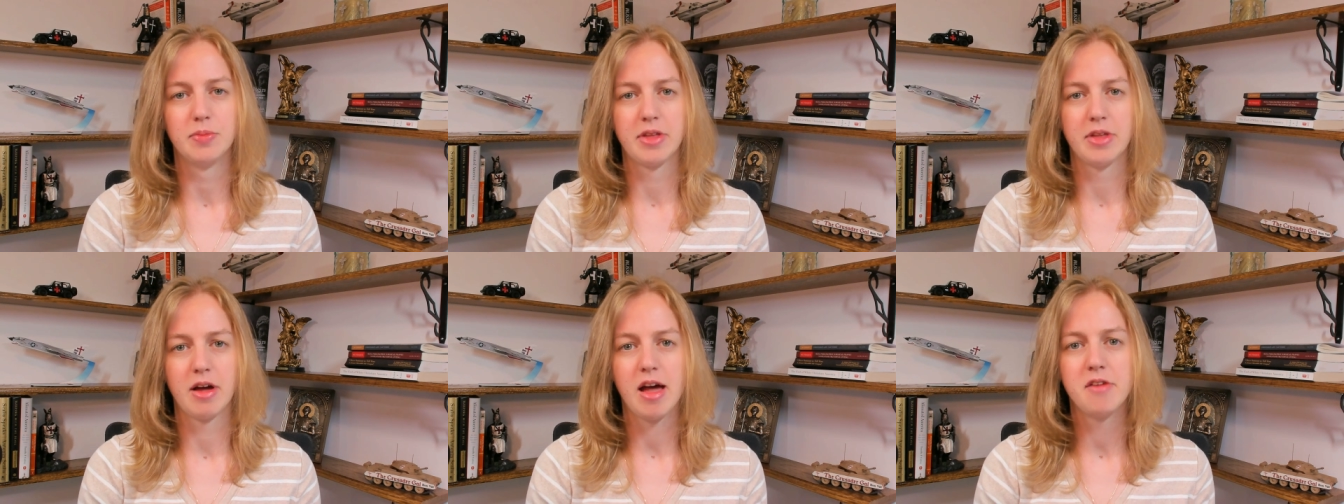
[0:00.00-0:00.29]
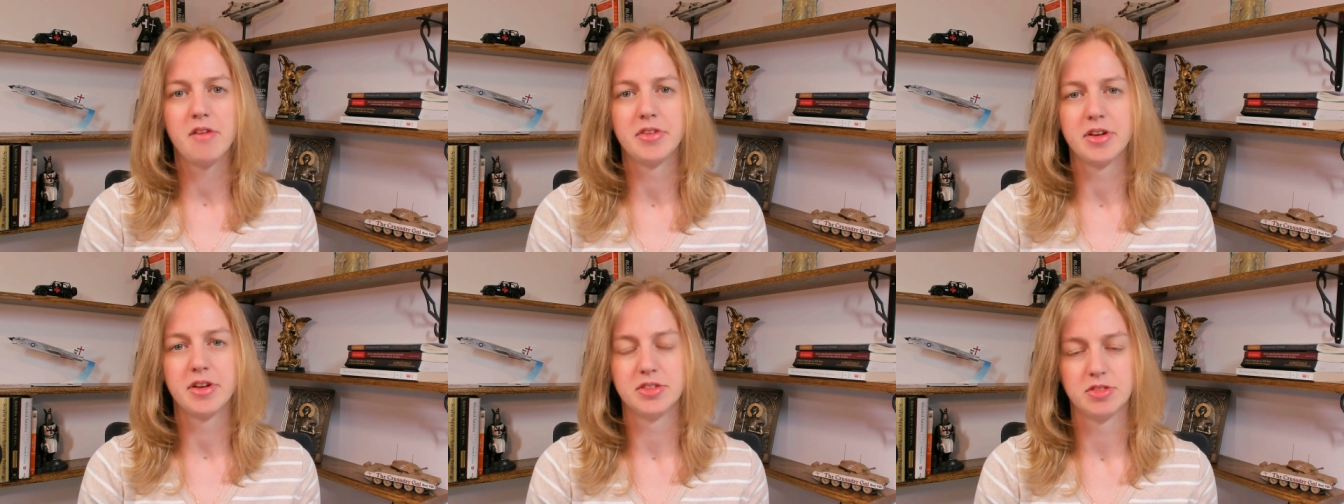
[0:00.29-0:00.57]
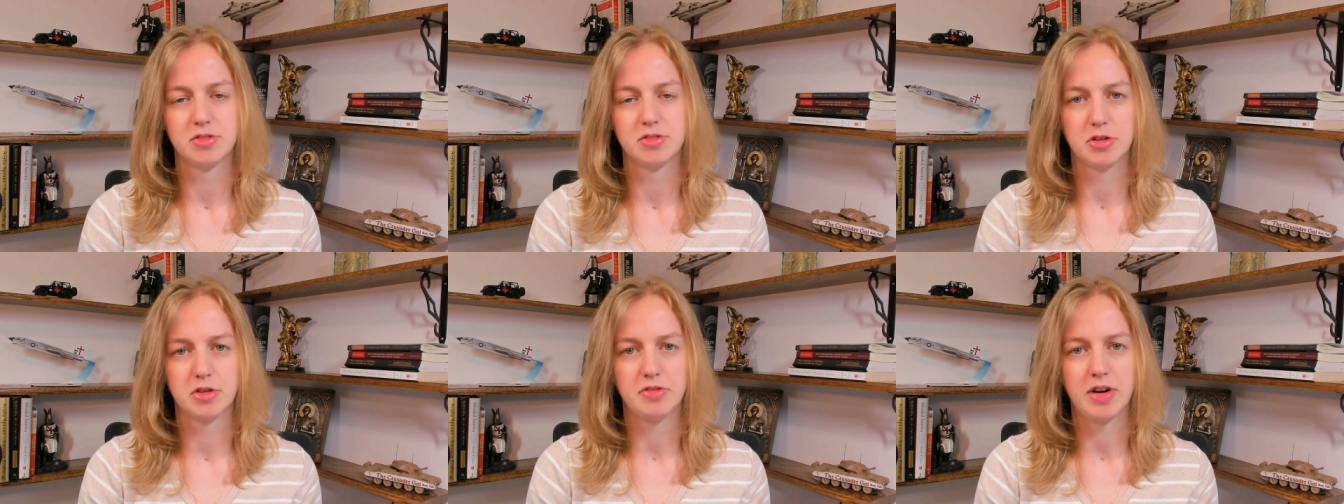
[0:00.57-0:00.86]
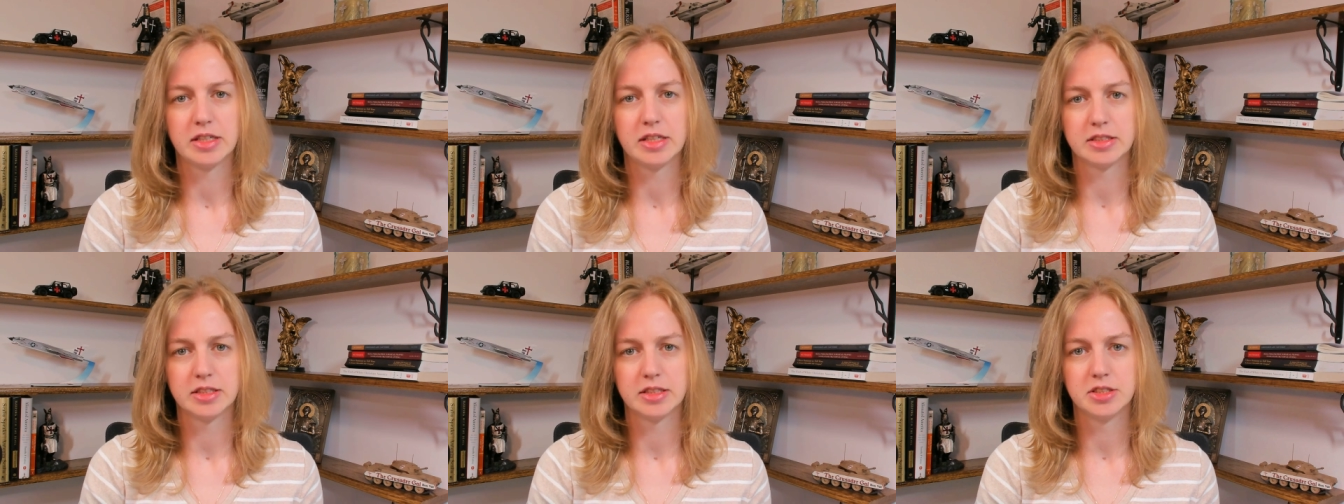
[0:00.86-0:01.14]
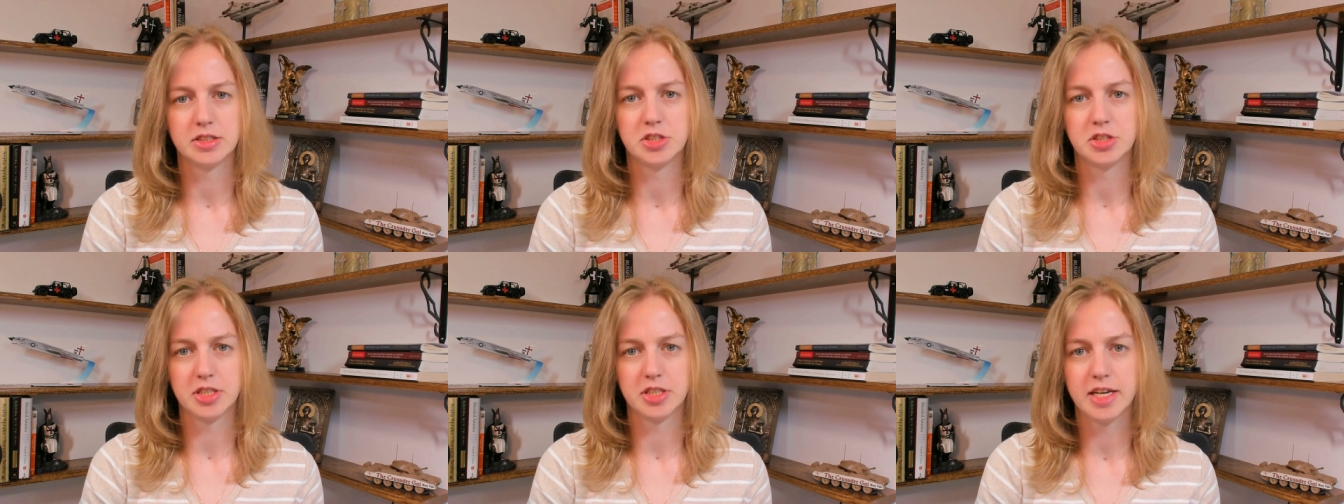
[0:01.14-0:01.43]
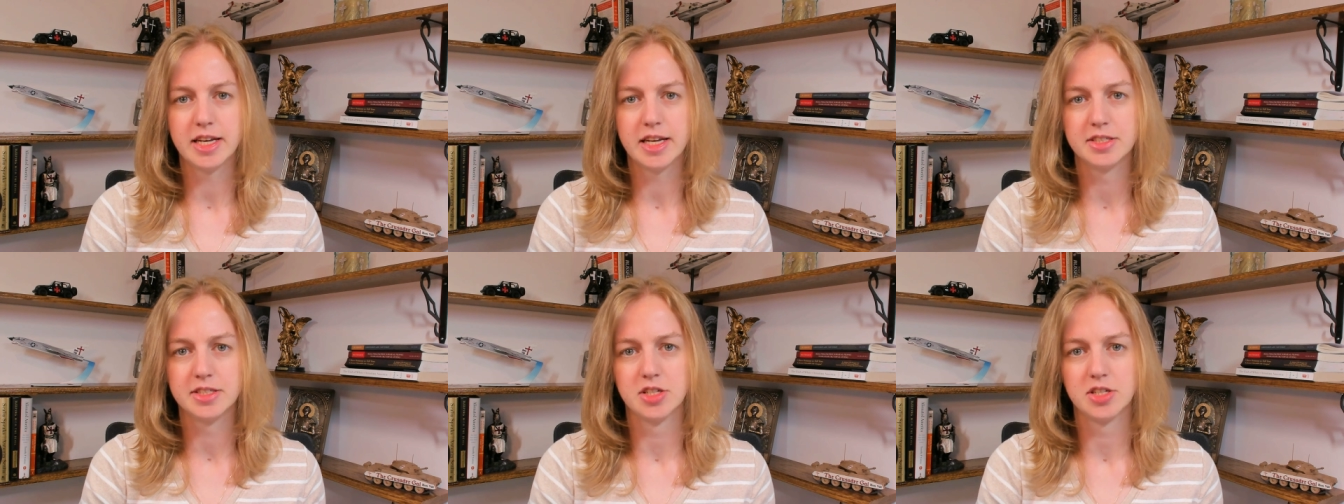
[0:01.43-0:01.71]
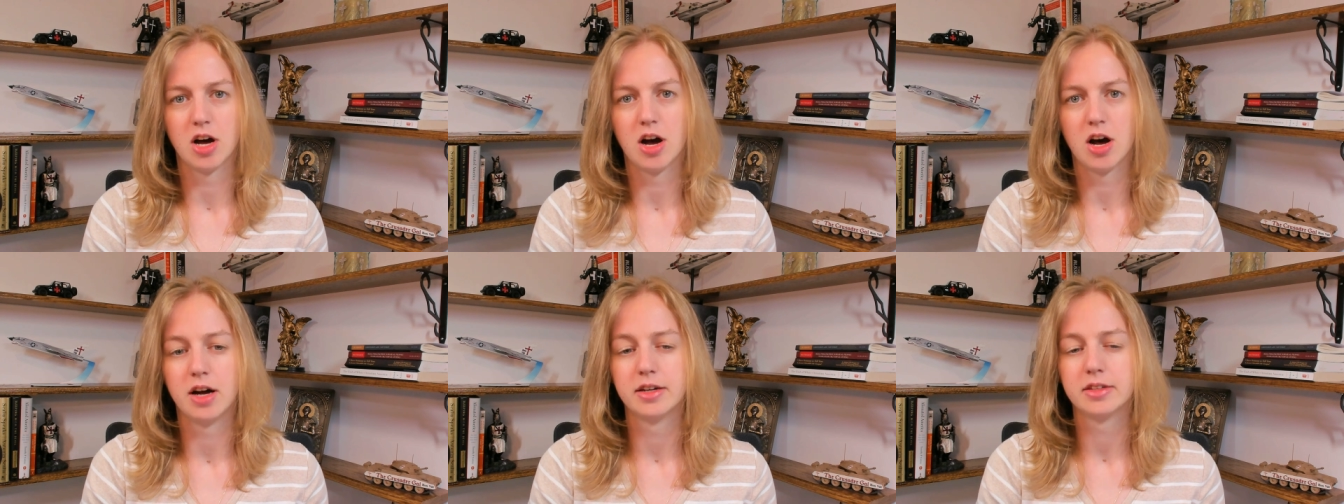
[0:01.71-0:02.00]
the evidence of the fact that she is
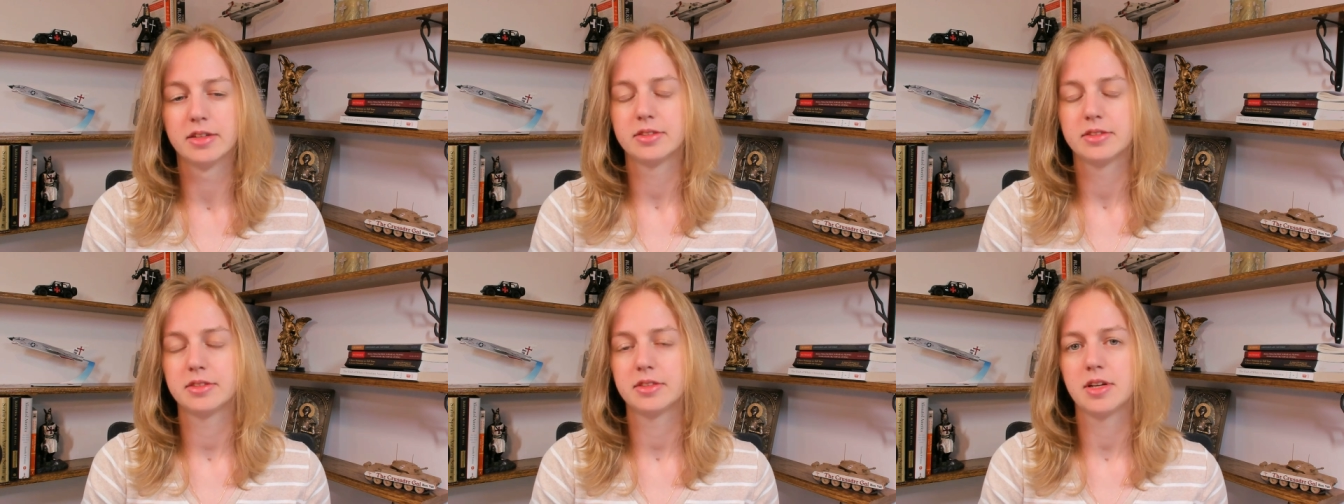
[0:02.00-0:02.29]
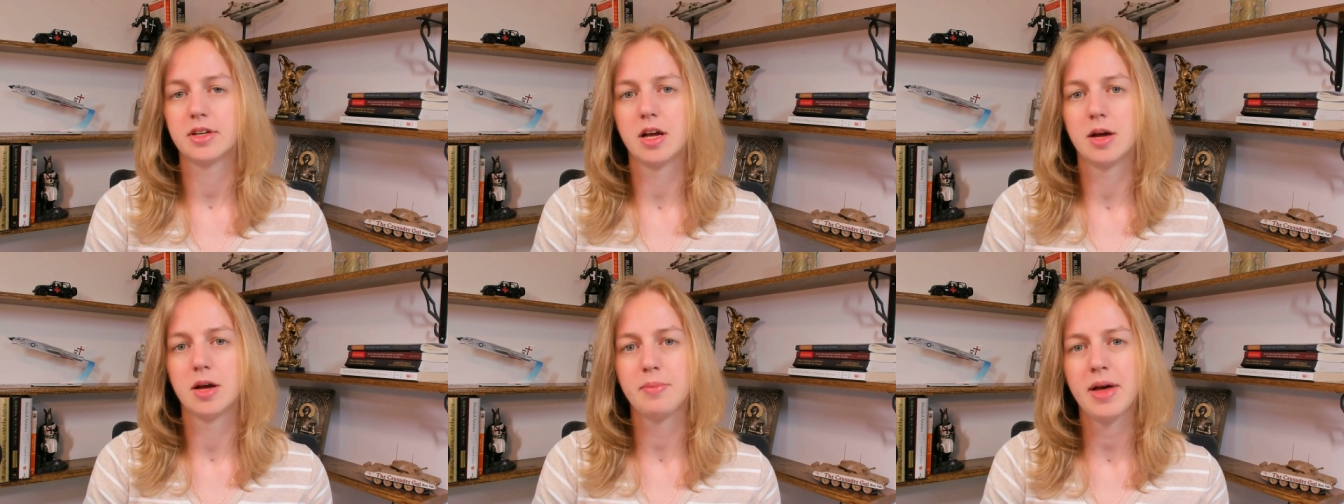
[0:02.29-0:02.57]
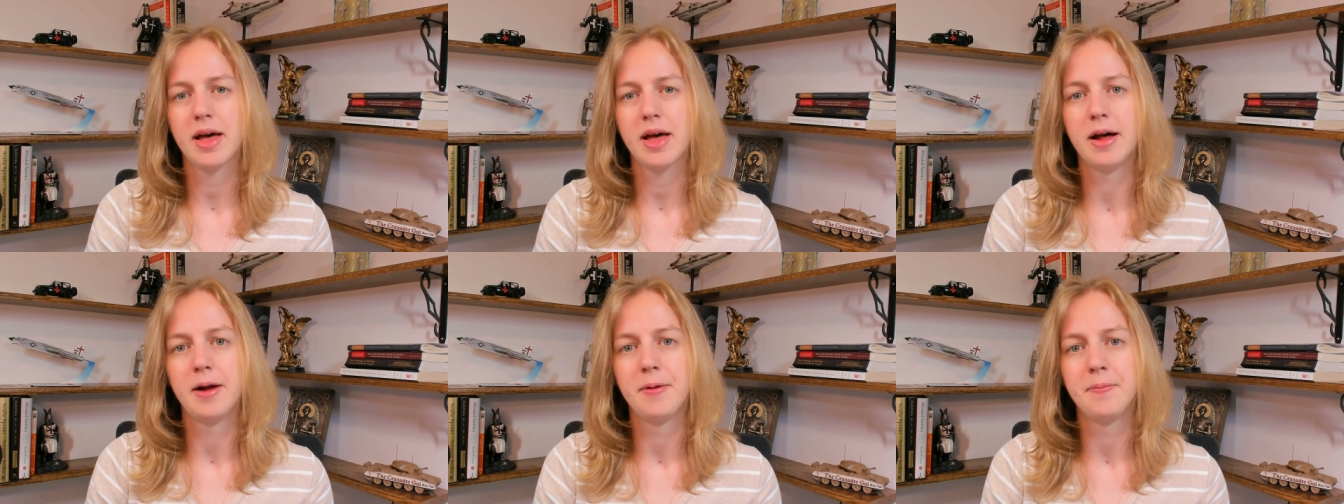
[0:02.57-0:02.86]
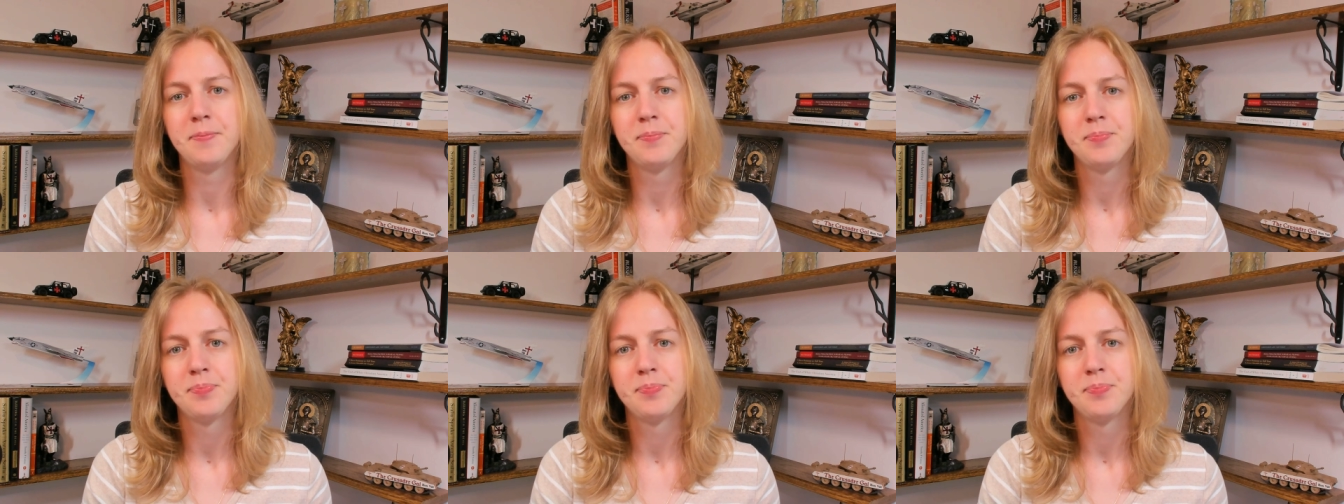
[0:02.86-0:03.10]
not a man.